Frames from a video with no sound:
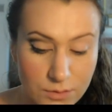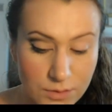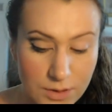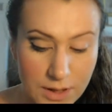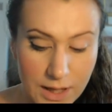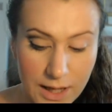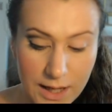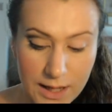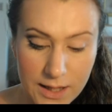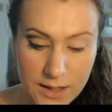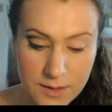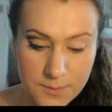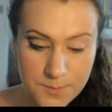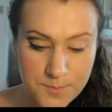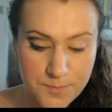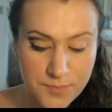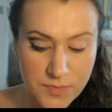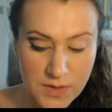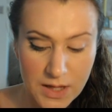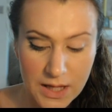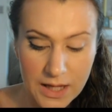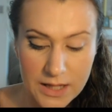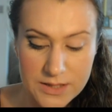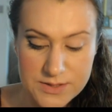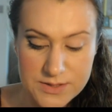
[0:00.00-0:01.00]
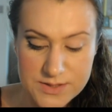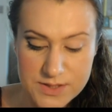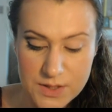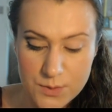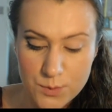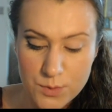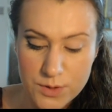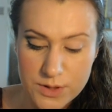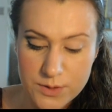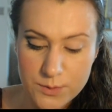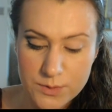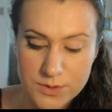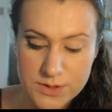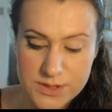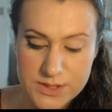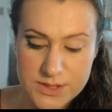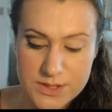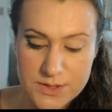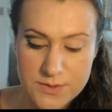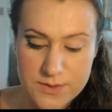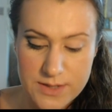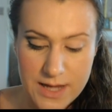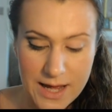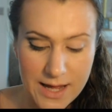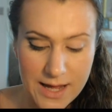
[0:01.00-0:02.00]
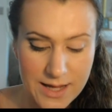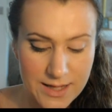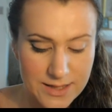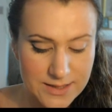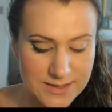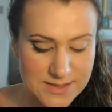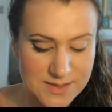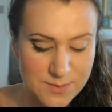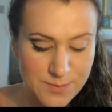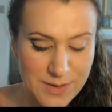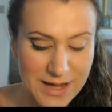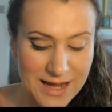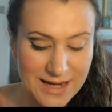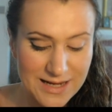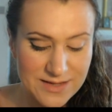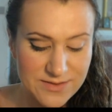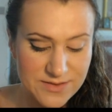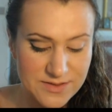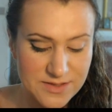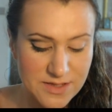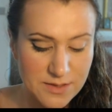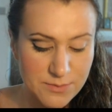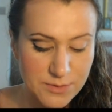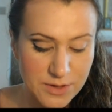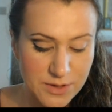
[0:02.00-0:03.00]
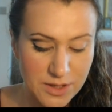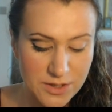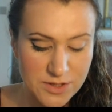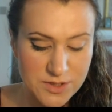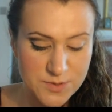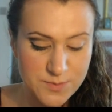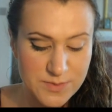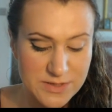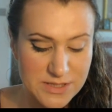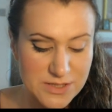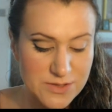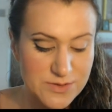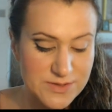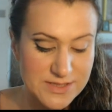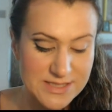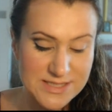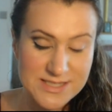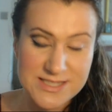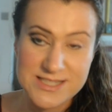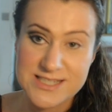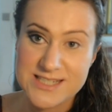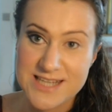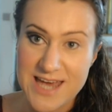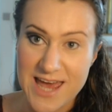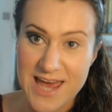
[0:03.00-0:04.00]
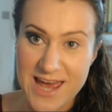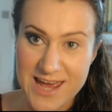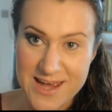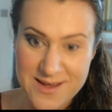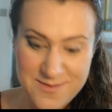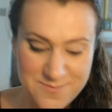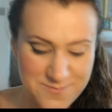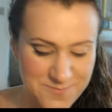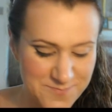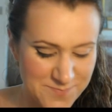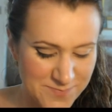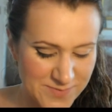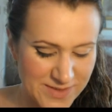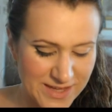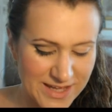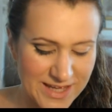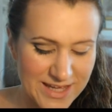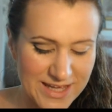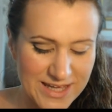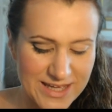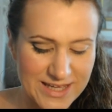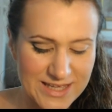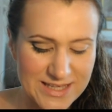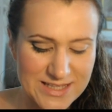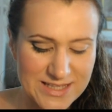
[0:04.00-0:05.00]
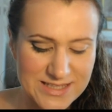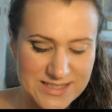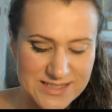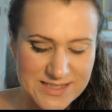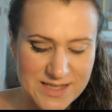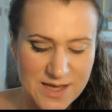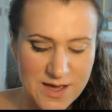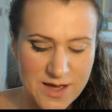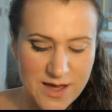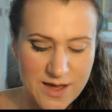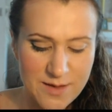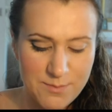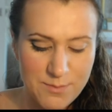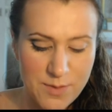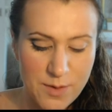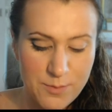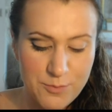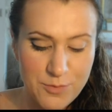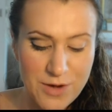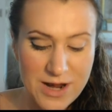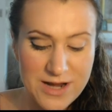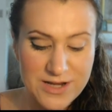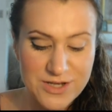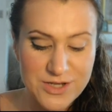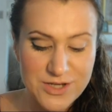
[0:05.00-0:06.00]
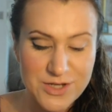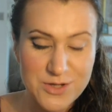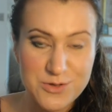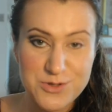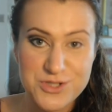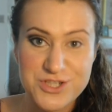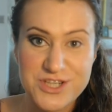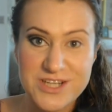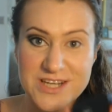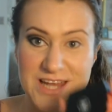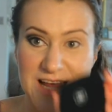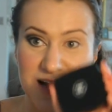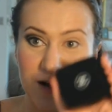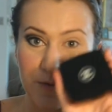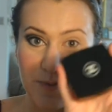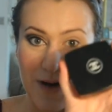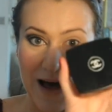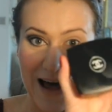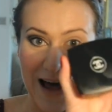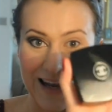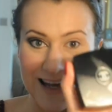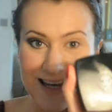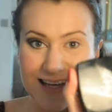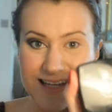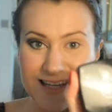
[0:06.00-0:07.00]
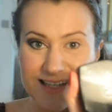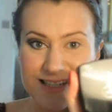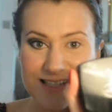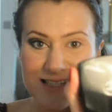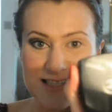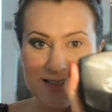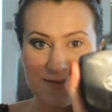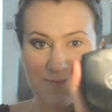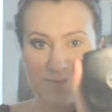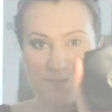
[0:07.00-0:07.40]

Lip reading: Okay, and so what you want to do next, the palette that I'm going to be using today is a brand new Chanel palette.